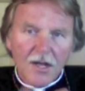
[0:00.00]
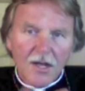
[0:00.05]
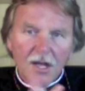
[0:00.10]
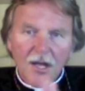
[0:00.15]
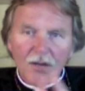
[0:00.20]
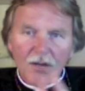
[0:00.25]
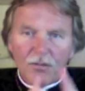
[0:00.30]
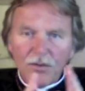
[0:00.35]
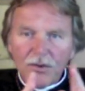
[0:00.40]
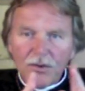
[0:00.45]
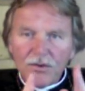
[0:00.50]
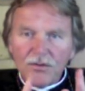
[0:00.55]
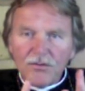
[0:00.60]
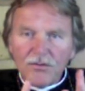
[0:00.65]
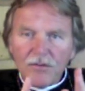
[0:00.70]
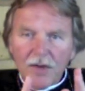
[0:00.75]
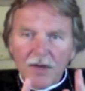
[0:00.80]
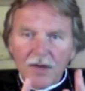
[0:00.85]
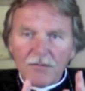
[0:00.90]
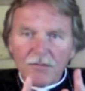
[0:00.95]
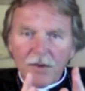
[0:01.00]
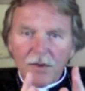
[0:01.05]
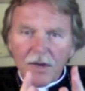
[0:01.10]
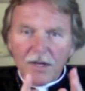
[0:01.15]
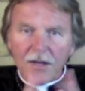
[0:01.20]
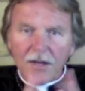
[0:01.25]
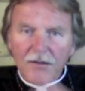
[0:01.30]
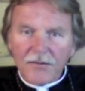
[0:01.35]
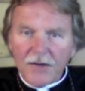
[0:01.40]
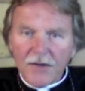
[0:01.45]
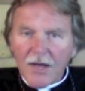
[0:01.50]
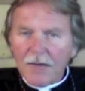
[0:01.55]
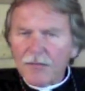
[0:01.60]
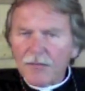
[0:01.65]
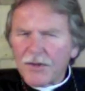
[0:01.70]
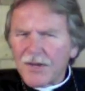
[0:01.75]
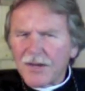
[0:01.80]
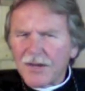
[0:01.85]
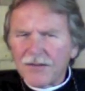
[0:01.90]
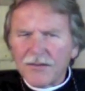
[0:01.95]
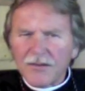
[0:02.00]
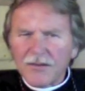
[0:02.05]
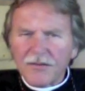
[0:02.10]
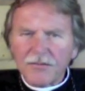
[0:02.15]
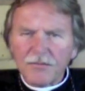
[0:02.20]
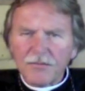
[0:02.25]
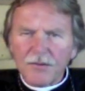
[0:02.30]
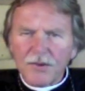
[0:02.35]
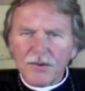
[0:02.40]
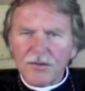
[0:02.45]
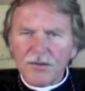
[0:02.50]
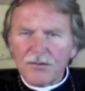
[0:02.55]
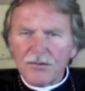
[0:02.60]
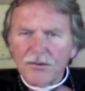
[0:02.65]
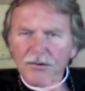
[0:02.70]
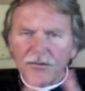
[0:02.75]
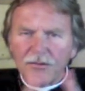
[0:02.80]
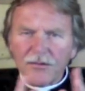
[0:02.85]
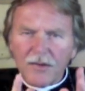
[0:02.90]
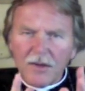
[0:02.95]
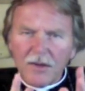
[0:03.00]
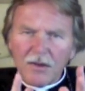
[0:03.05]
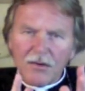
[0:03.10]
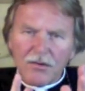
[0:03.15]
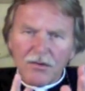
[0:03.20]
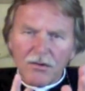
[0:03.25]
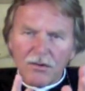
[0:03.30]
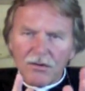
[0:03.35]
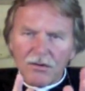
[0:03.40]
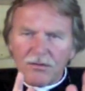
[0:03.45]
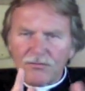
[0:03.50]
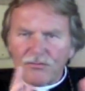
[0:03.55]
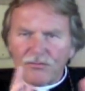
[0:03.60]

And we do that by examining this peculiar thing called